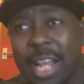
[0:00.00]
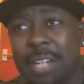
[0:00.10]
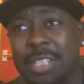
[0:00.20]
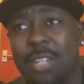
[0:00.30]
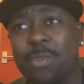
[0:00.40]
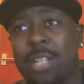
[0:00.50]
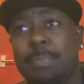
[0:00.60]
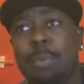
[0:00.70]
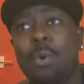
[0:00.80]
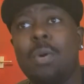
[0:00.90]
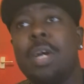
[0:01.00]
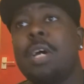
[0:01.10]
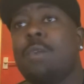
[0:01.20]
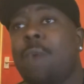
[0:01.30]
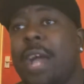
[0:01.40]
that is incredible,
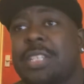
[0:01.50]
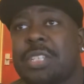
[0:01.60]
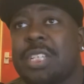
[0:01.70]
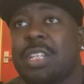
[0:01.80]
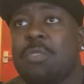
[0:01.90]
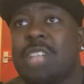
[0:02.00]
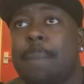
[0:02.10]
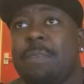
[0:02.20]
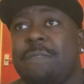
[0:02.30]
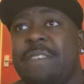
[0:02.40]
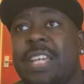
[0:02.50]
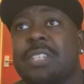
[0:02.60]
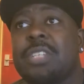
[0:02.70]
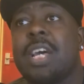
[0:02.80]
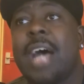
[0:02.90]
right, to see those type of
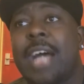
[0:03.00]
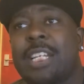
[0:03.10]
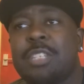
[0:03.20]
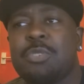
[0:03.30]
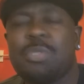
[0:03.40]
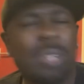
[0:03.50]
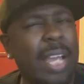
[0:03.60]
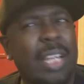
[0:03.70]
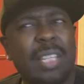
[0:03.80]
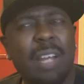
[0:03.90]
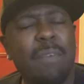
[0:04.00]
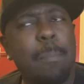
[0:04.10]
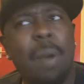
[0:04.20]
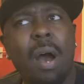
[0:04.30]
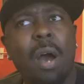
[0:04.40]
things. And then you saw like another
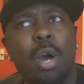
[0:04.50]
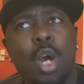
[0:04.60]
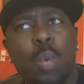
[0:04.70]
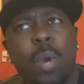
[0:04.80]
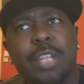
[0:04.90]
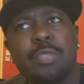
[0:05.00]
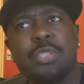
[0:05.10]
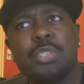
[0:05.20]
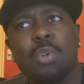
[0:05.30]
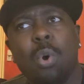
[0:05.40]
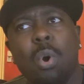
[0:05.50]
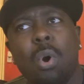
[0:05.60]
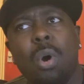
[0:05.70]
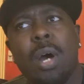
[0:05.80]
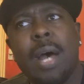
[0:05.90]
part where you
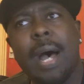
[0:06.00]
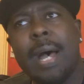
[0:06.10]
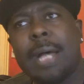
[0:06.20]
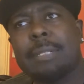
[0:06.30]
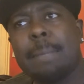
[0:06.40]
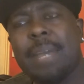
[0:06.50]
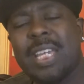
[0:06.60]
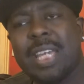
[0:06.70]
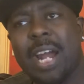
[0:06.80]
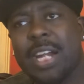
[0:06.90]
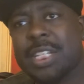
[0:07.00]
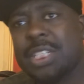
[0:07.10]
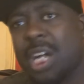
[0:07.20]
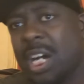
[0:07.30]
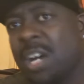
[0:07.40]
saw uh, the main
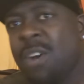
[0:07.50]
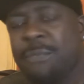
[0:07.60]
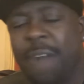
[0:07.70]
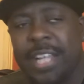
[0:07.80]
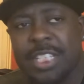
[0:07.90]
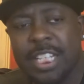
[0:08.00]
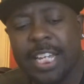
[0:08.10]
character fighting